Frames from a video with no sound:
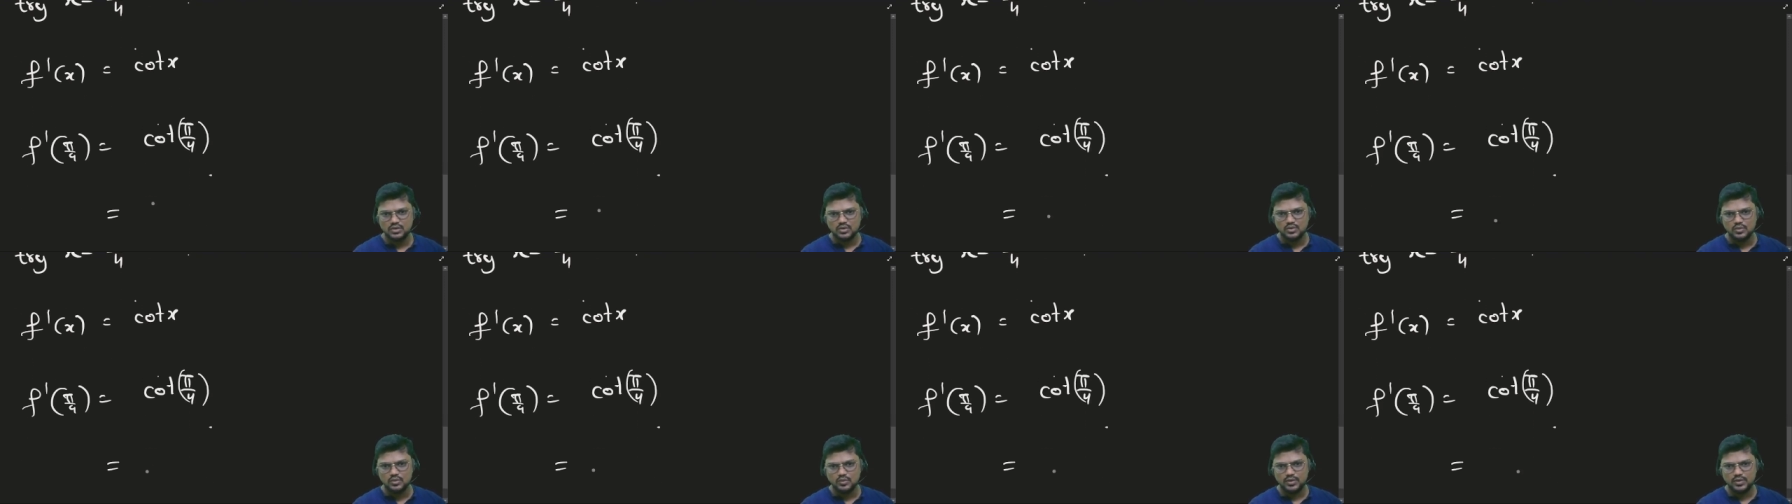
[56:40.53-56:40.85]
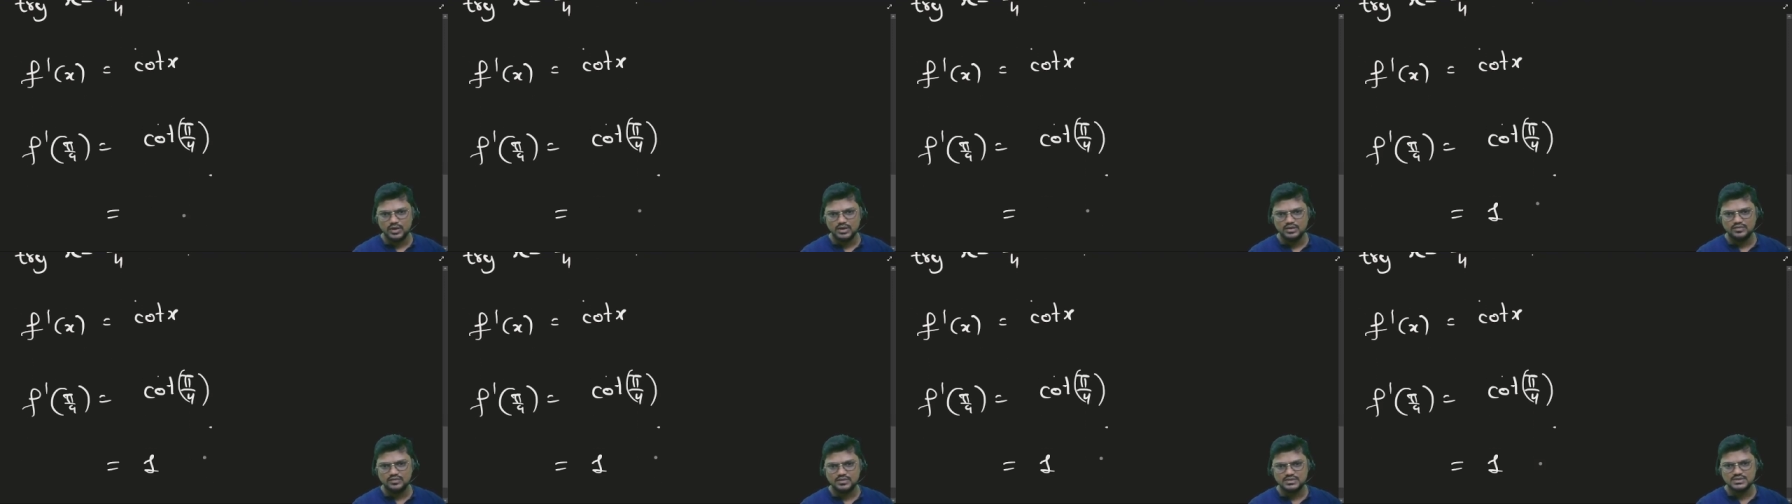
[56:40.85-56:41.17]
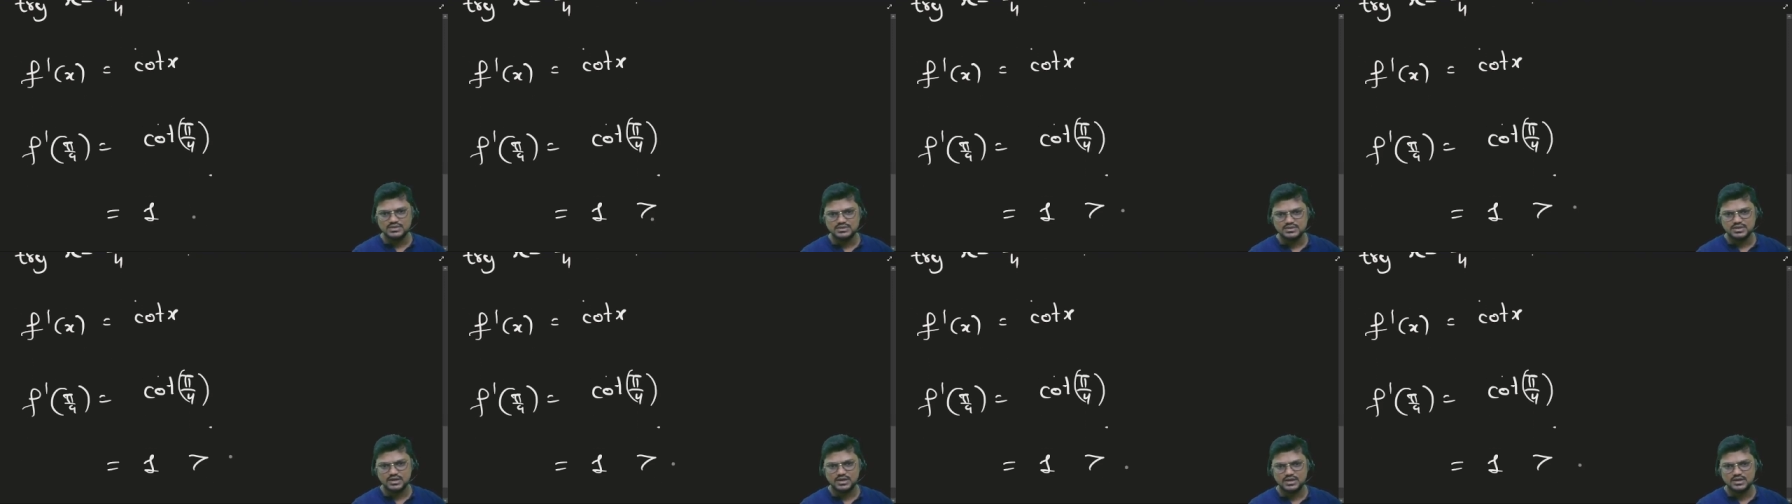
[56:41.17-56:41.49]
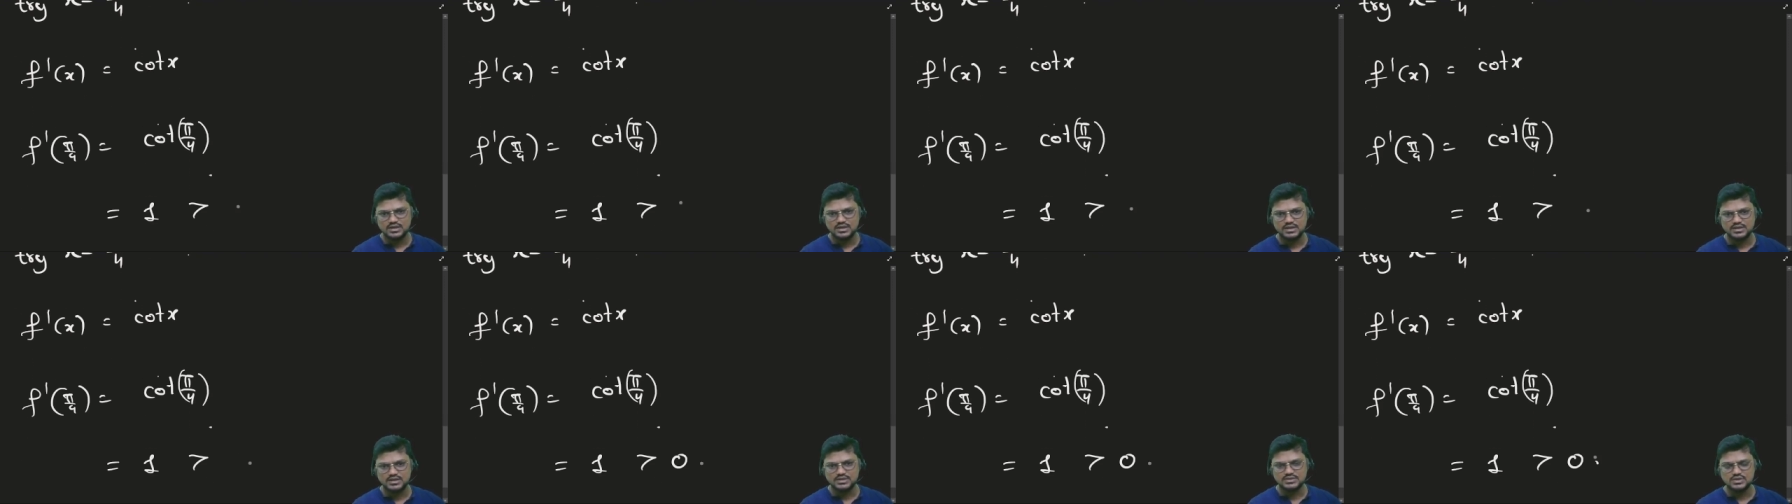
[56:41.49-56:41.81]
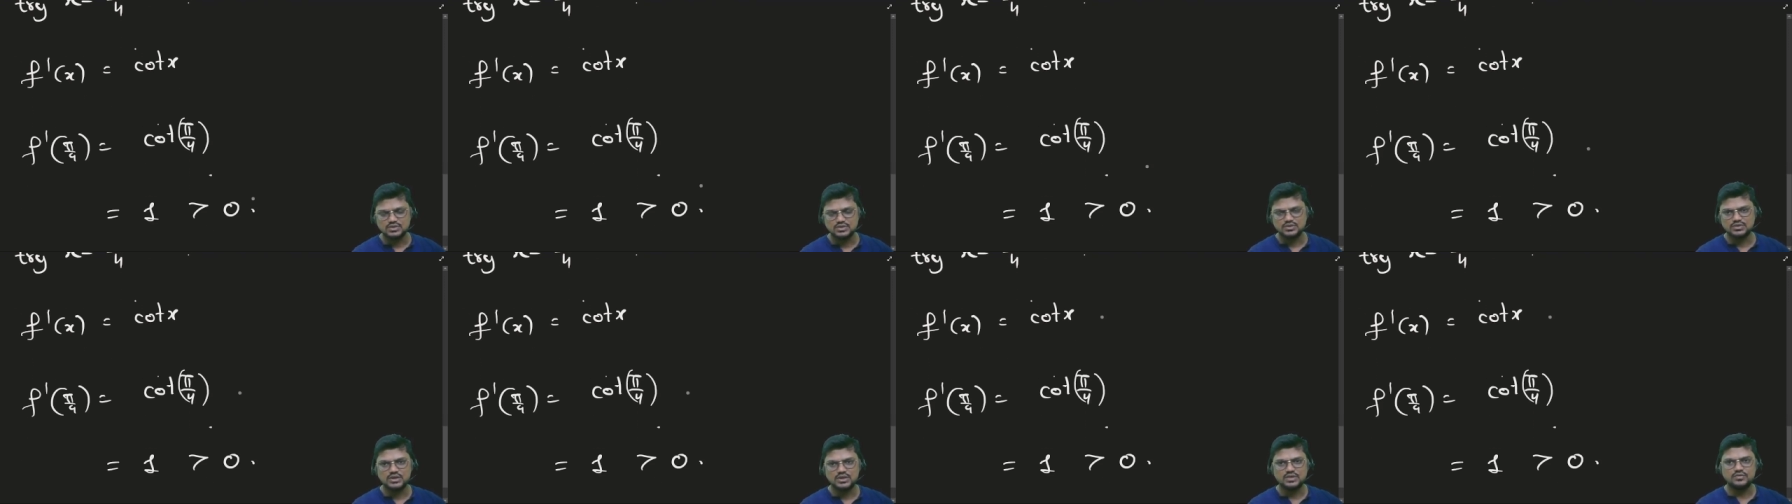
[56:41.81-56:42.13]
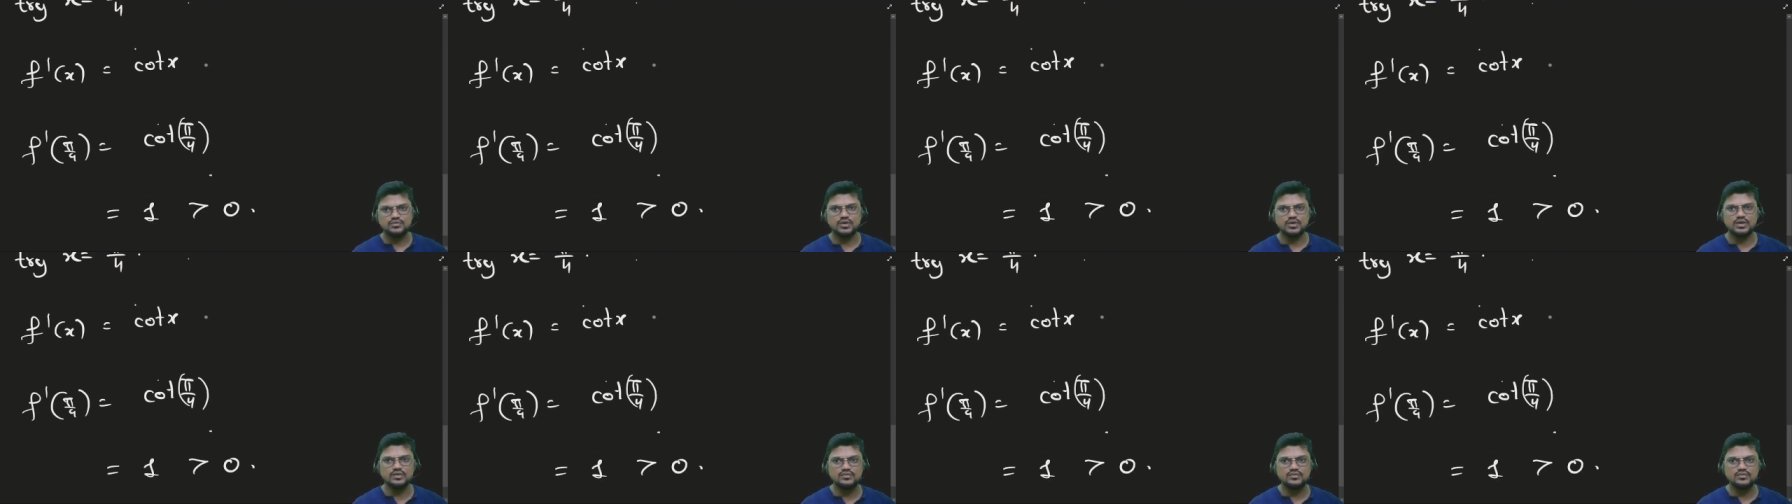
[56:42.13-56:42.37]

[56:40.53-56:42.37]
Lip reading: 1, which is greater than 0. Therefore,